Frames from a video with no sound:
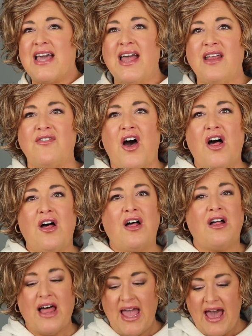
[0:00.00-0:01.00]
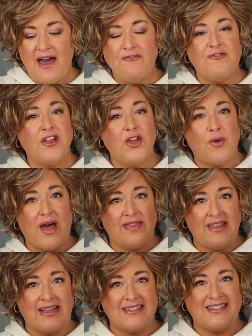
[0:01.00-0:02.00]
kind of all I have for you
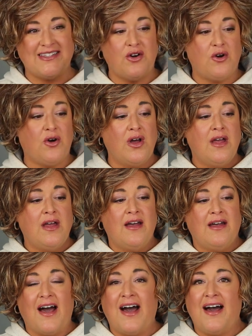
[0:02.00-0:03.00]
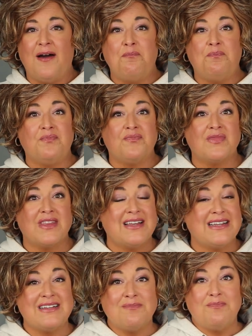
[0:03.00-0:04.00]
on this. So uh,
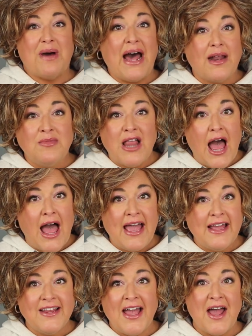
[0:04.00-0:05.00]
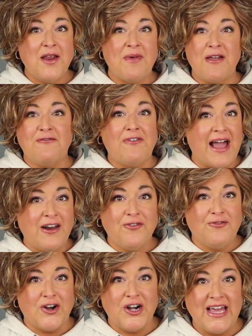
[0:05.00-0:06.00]
bottom line, kind of my
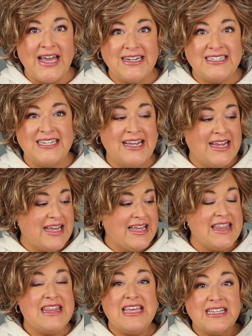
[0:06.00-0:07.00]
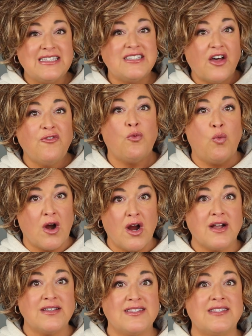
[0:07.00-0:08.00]
final verdict this stuff
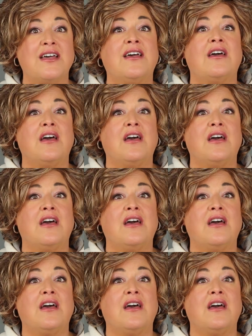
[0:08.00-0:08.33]
works